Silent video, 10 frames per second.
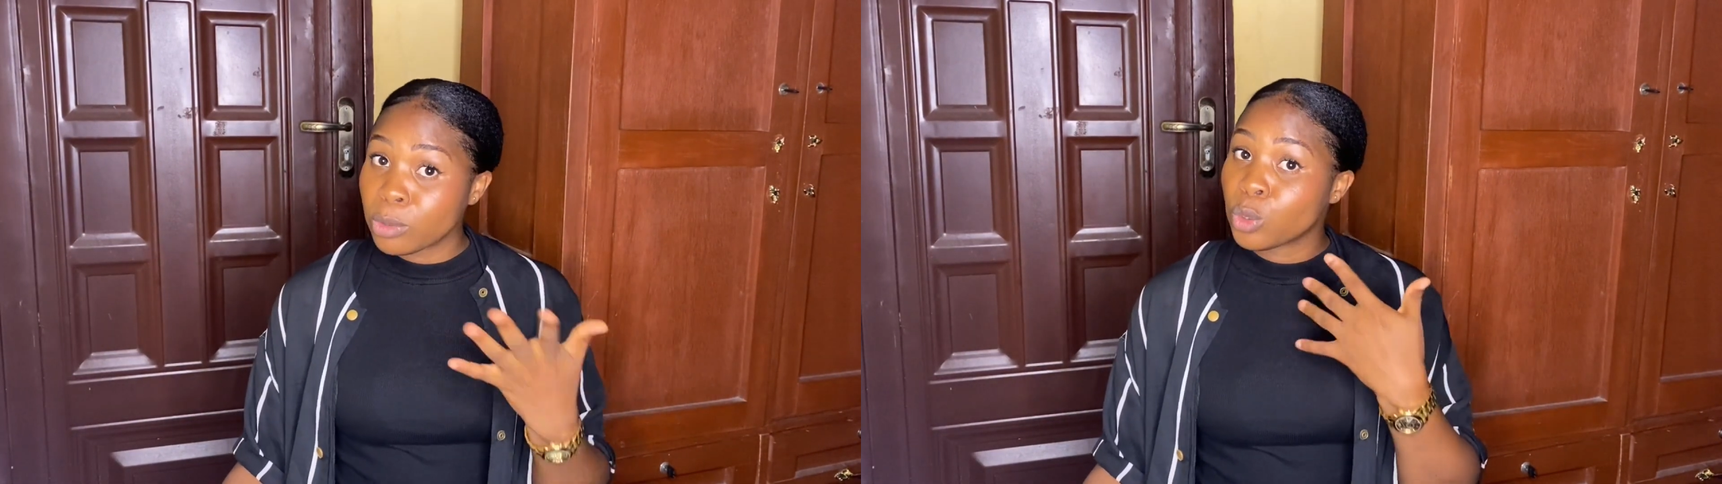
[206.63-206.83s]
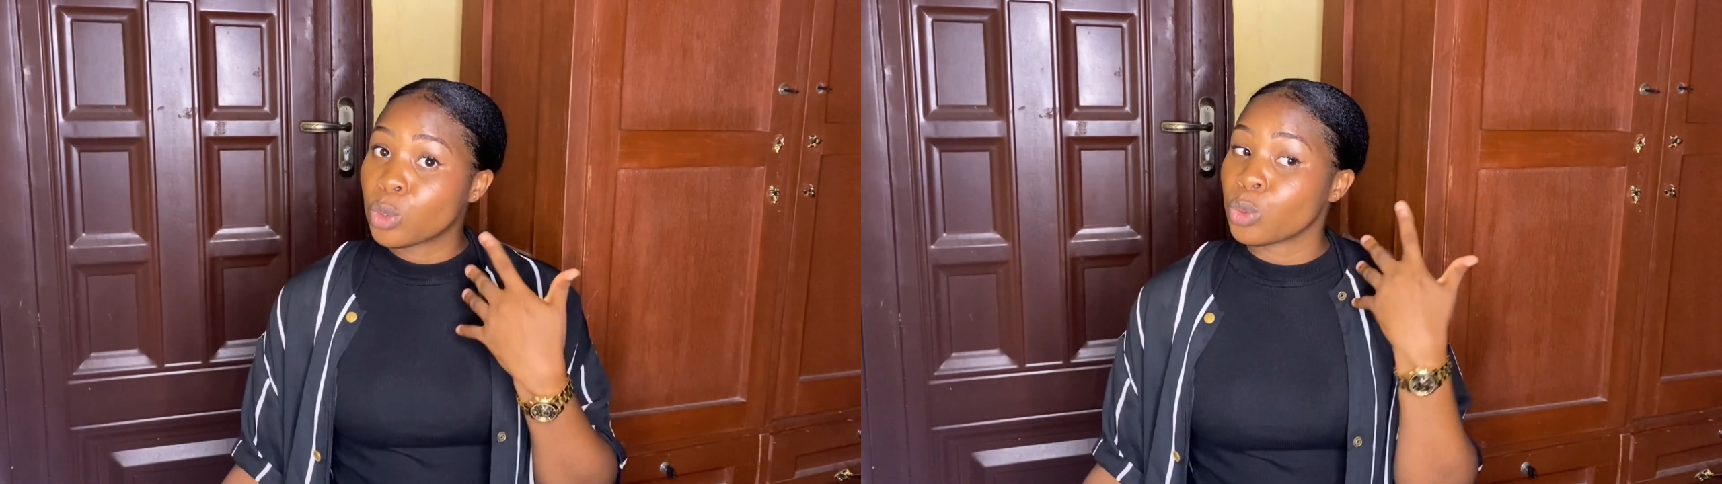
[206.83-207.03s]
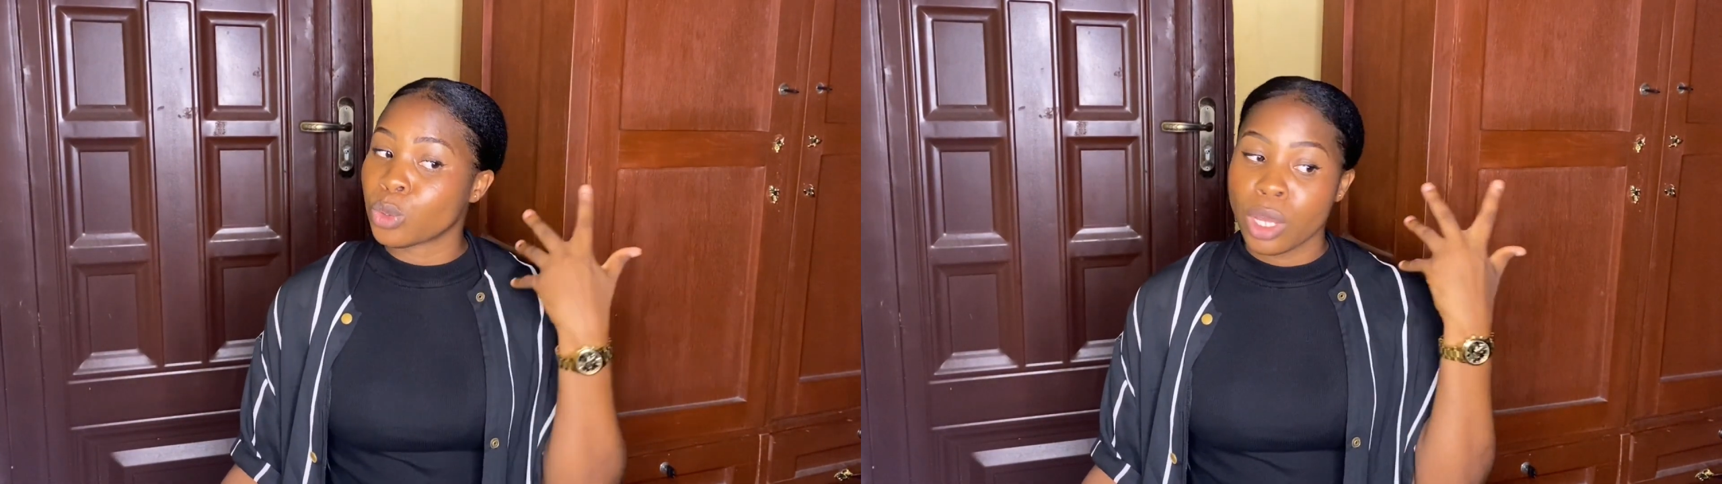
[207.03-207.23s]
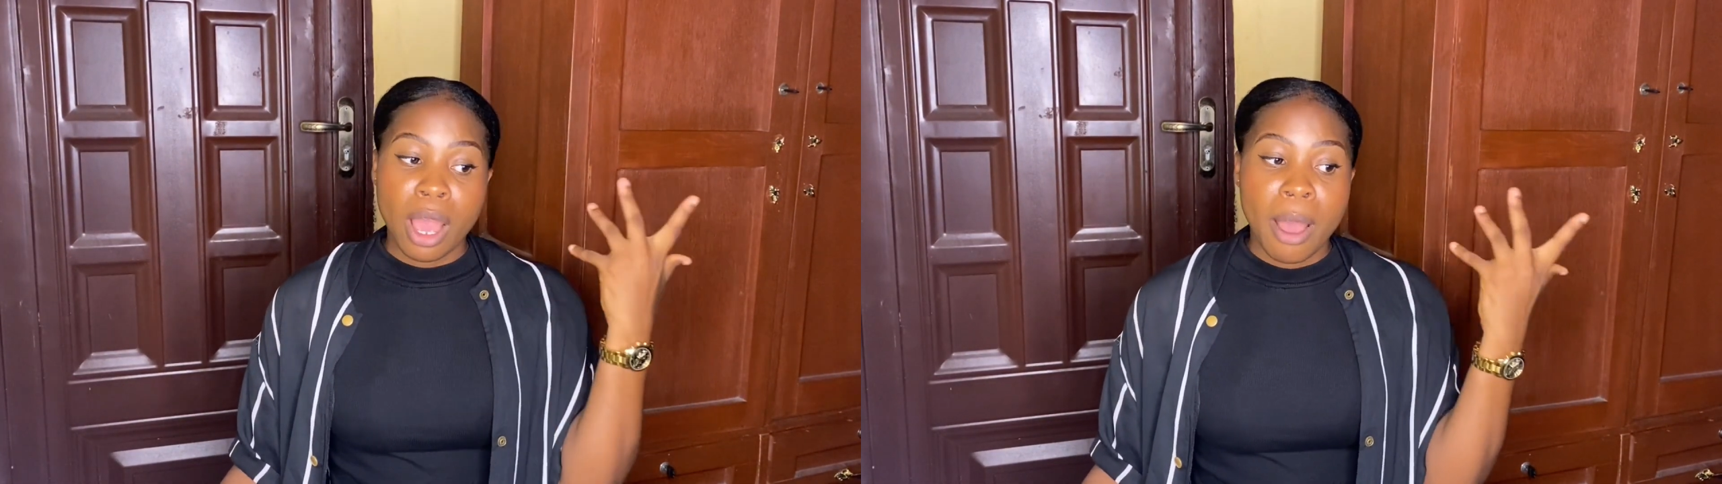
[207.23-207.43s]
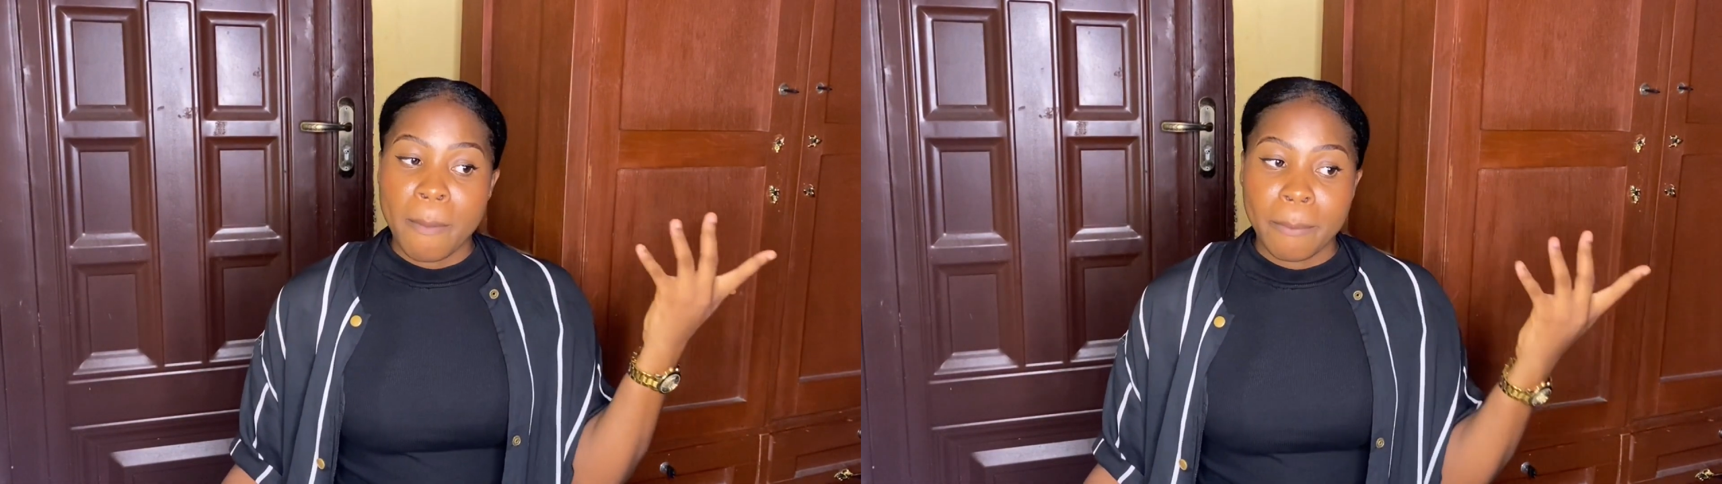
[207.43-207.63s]
to
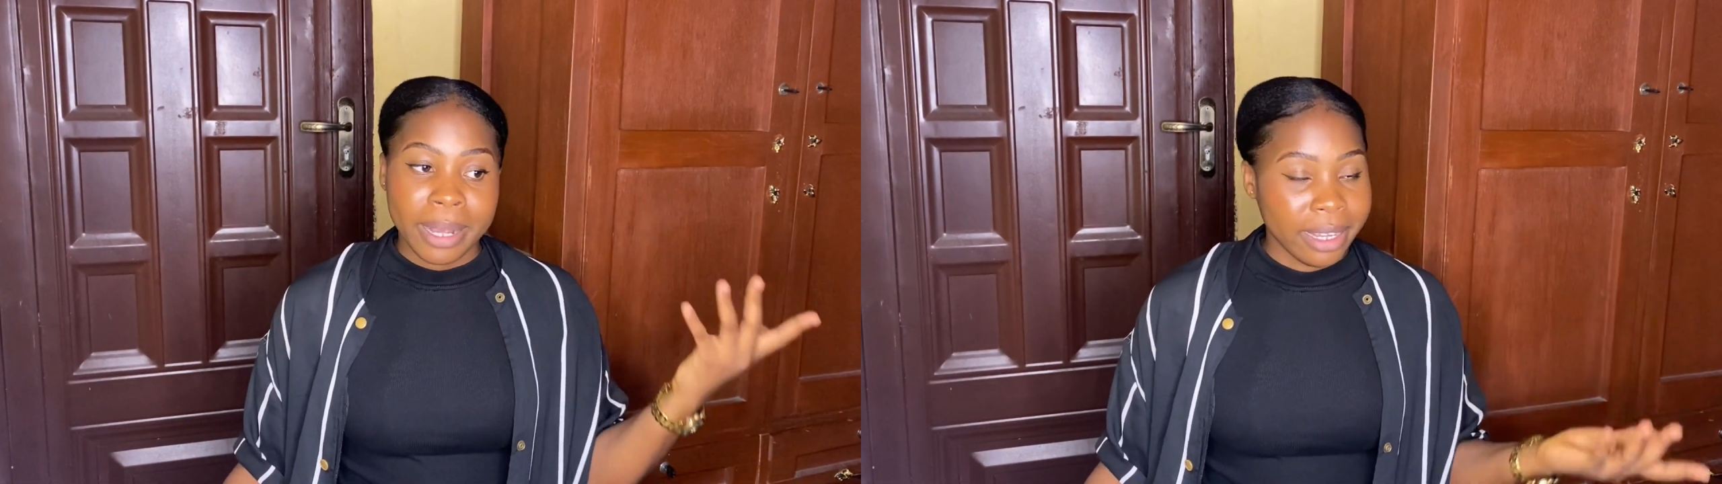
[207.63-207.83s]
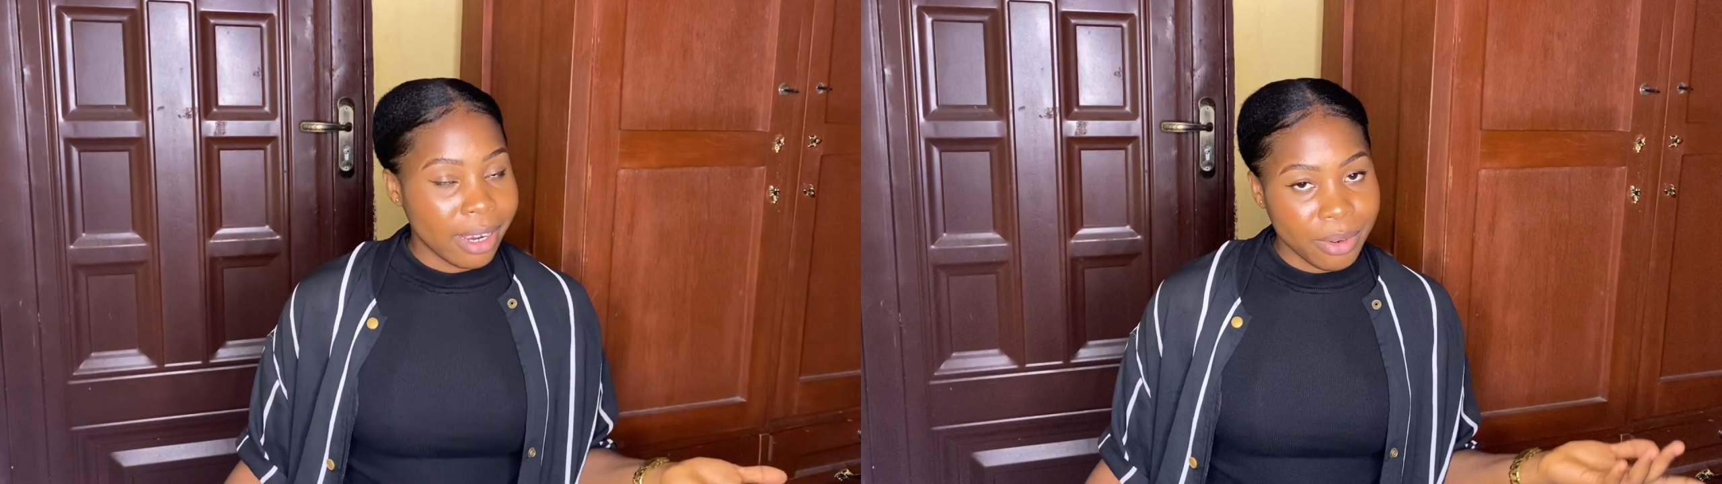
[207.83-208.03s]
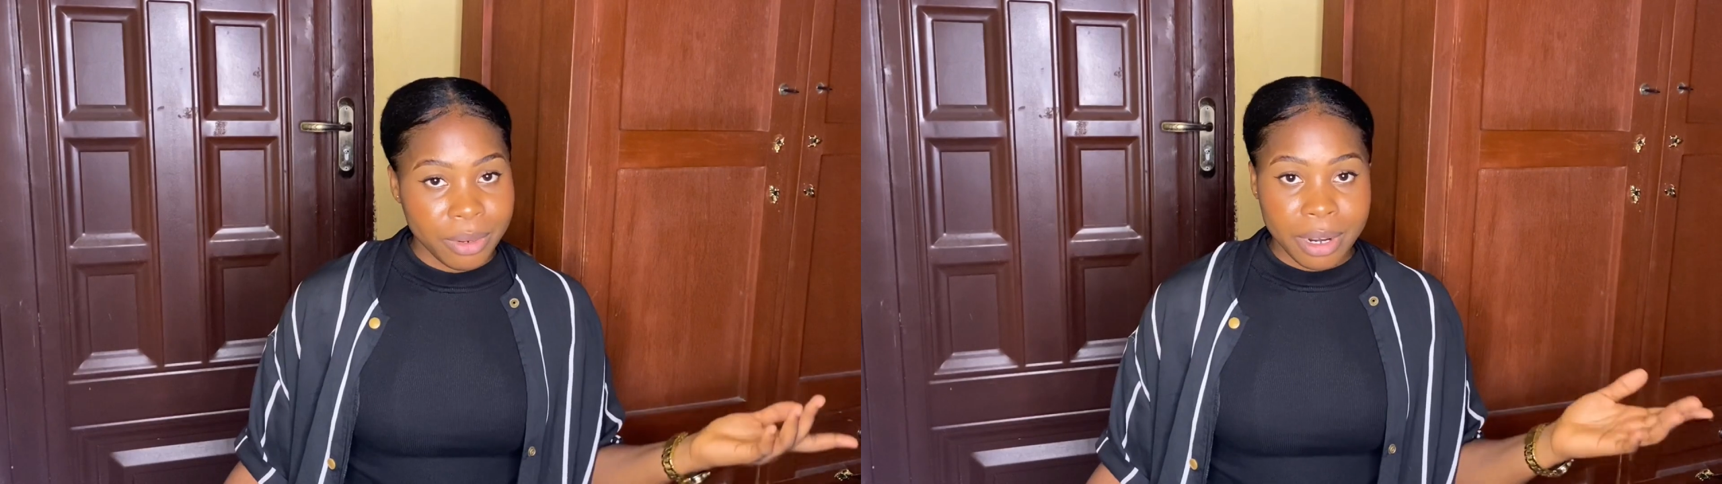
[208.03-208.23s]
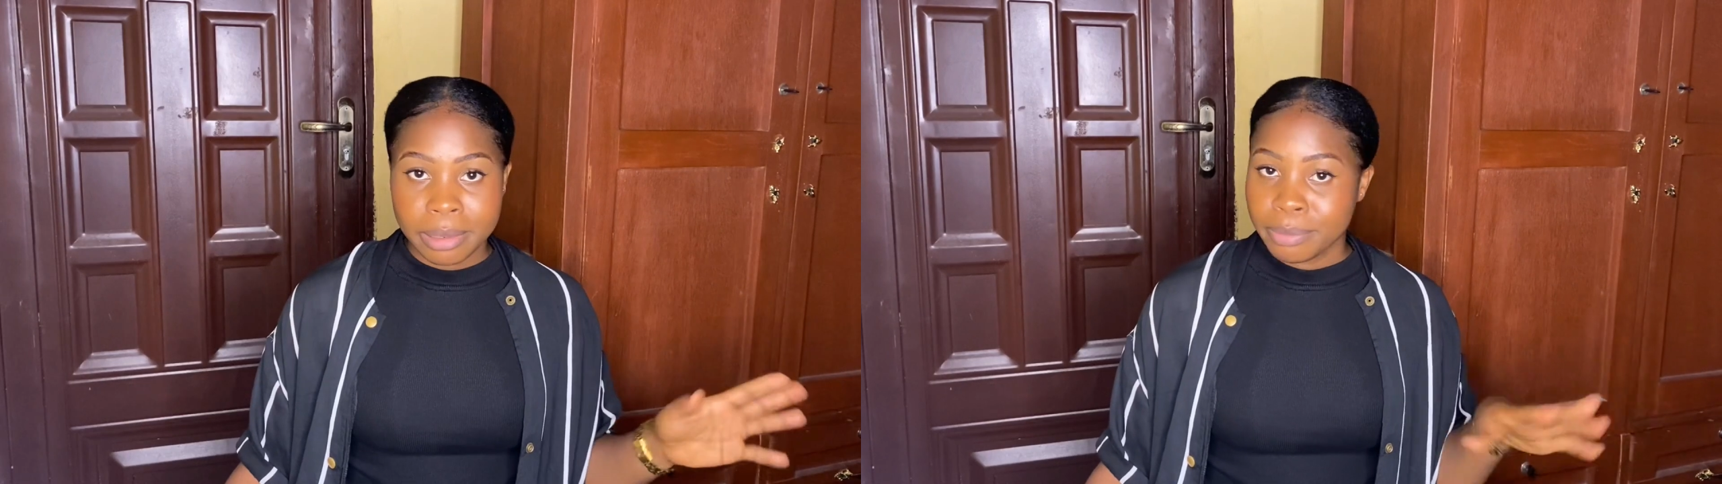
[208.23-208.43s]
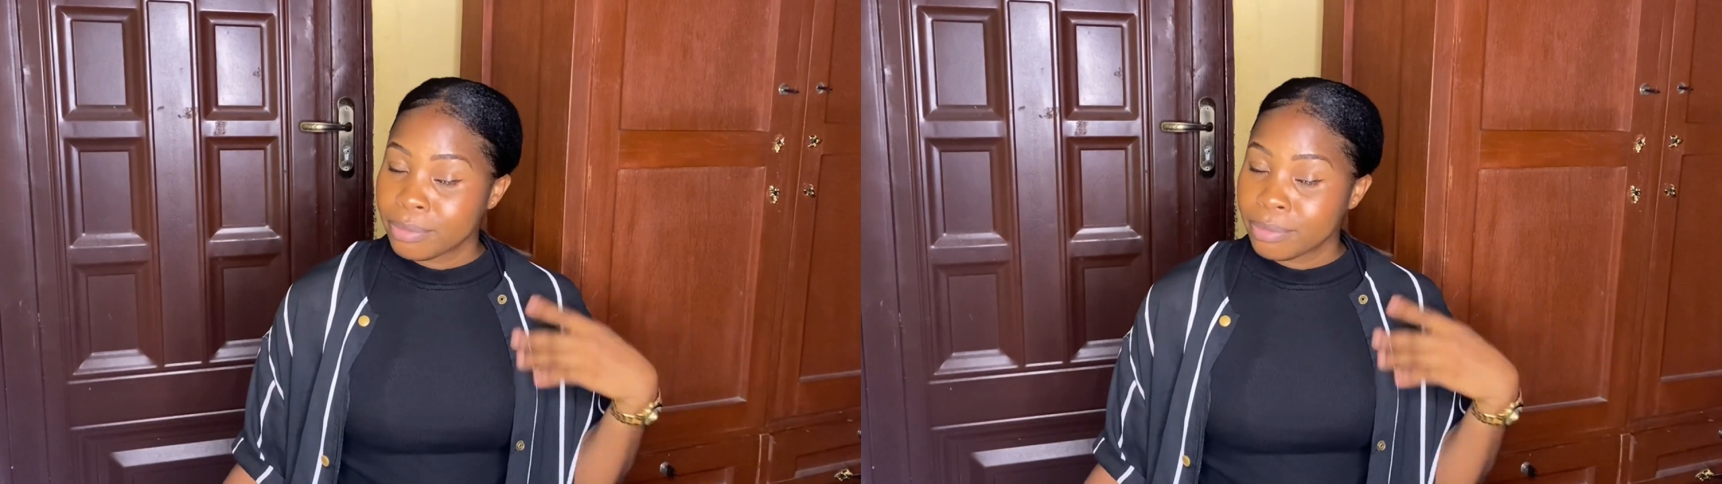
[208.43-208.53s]
my career,